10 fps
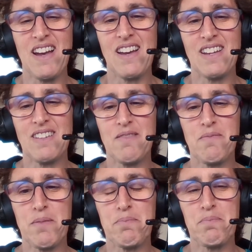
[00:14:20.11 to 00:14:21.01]

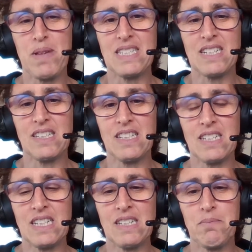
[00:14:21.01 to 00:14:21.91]
but
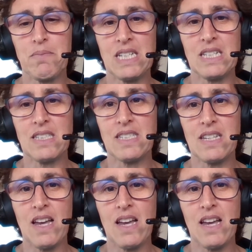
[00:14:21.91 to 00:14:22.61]
basically it means